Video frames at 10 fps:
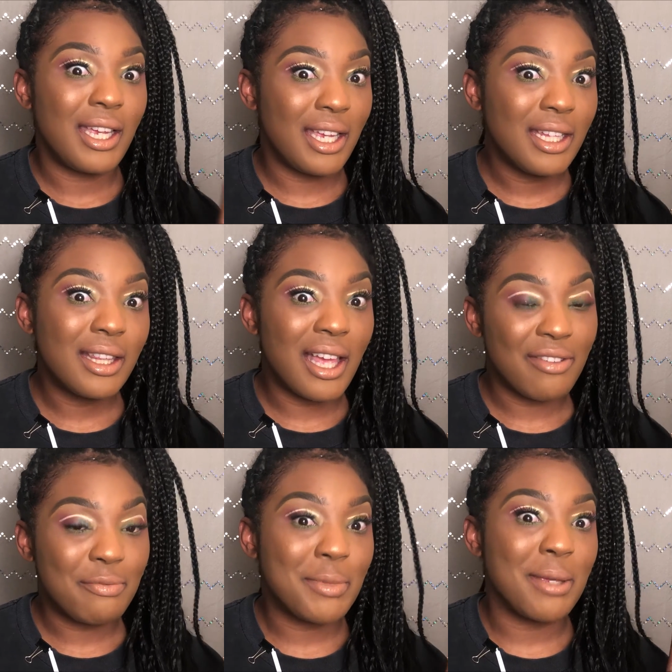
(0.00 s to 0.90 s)
it
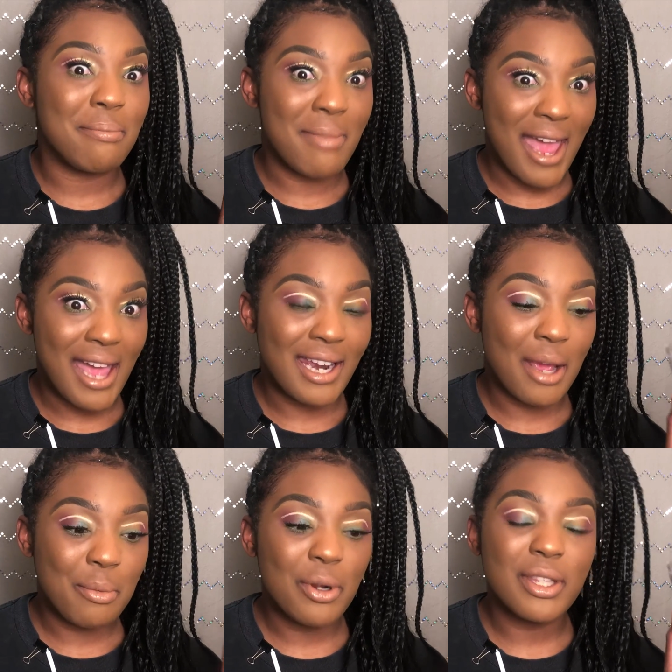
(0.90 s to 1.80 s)
left me matte.
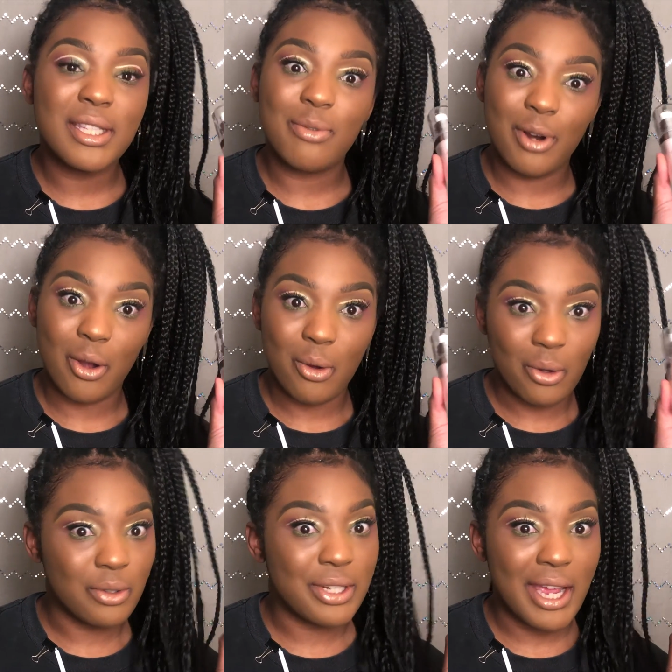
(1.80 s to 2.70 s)
I wore this for a
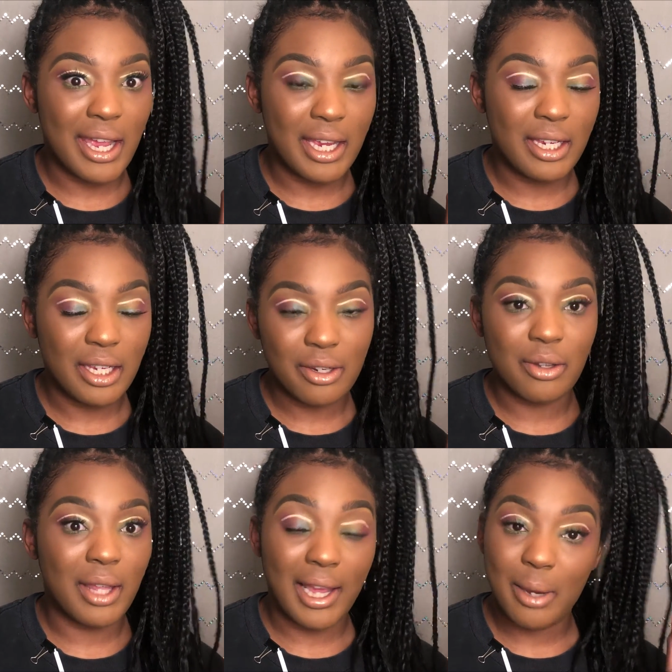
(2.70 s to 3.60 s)
whole day, you
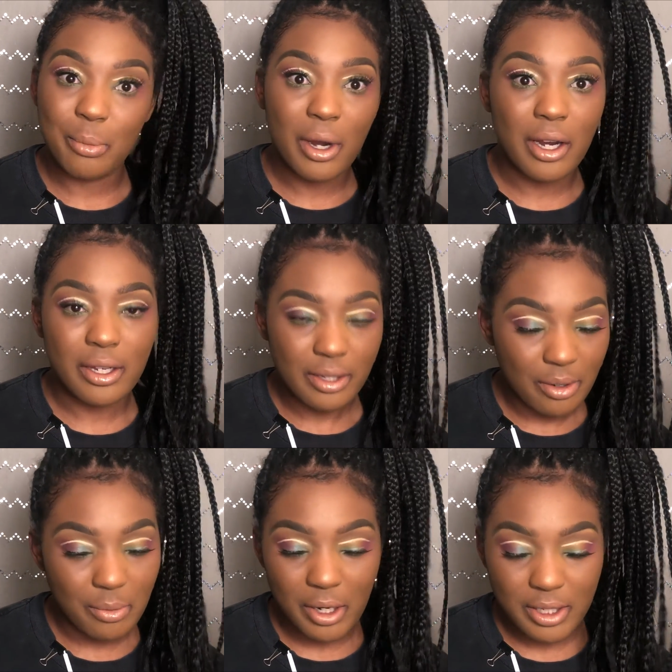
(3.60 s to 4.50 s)
know, like at work.
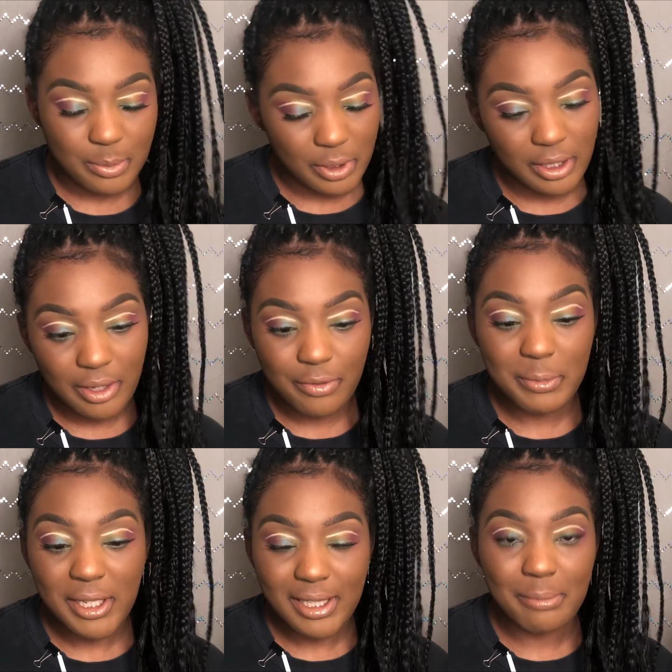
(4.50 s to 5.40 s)
Work is really good for
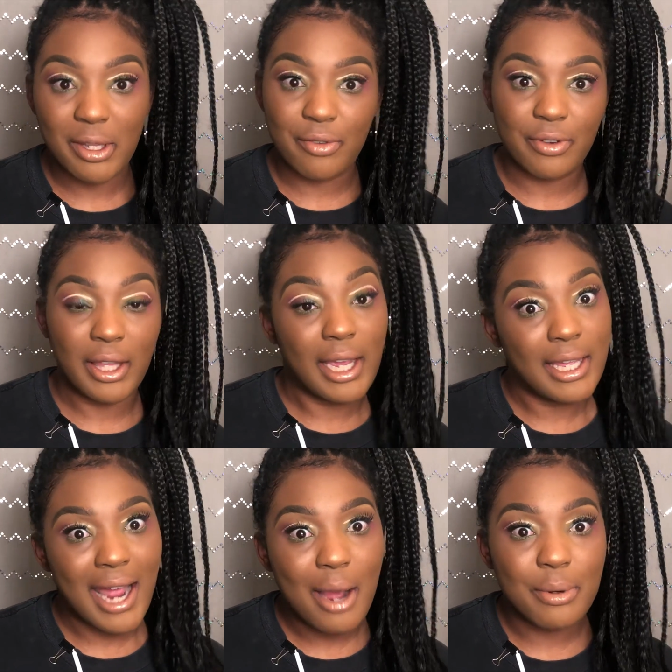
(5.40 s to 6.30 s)
me because I'm there for like
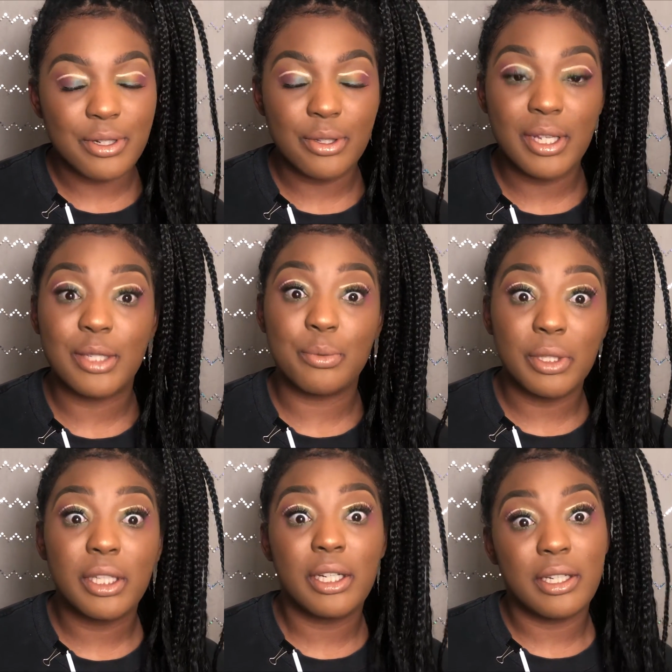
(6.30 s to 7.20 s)
eight hours, so that's
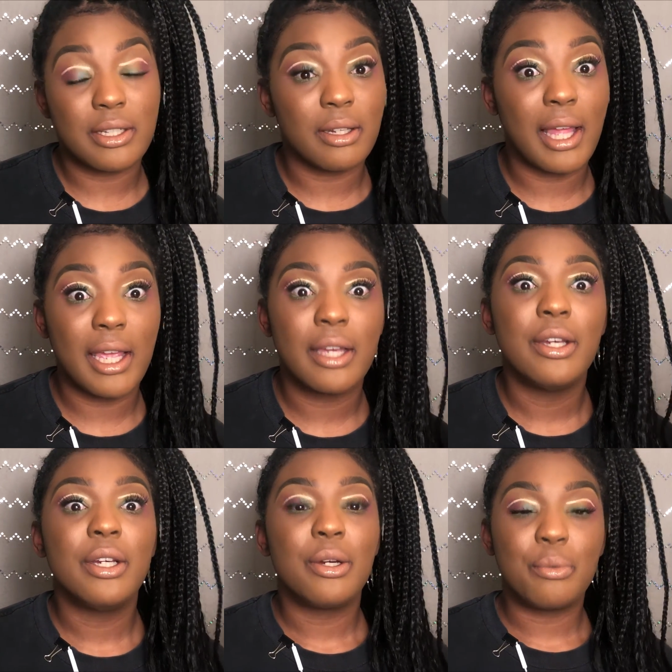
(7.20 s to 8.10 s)
really good to like
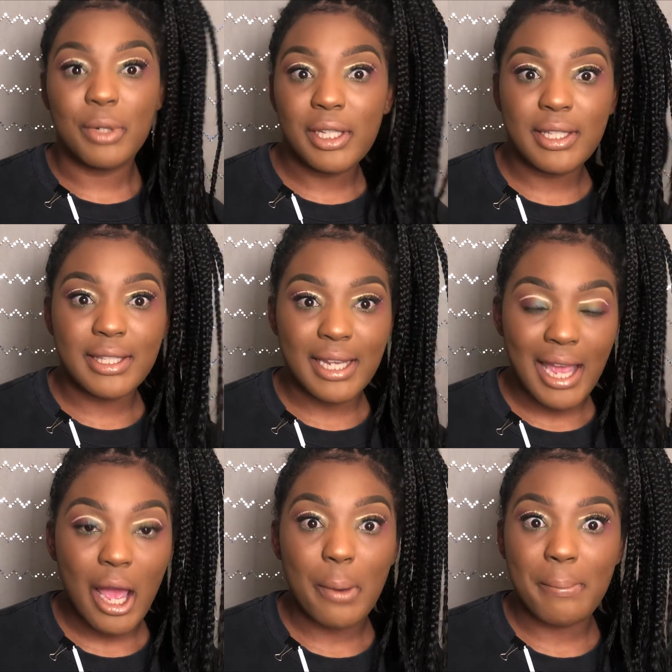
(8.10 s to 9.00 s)
really
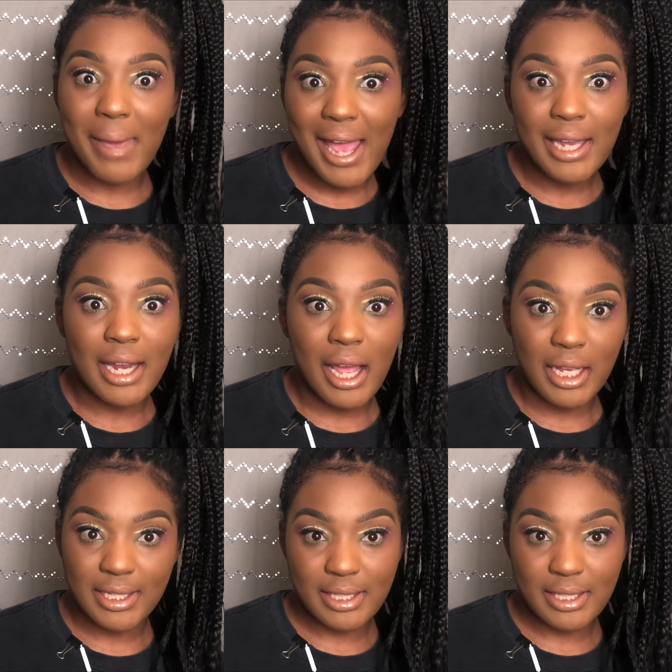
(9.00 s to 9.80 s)
see how matte I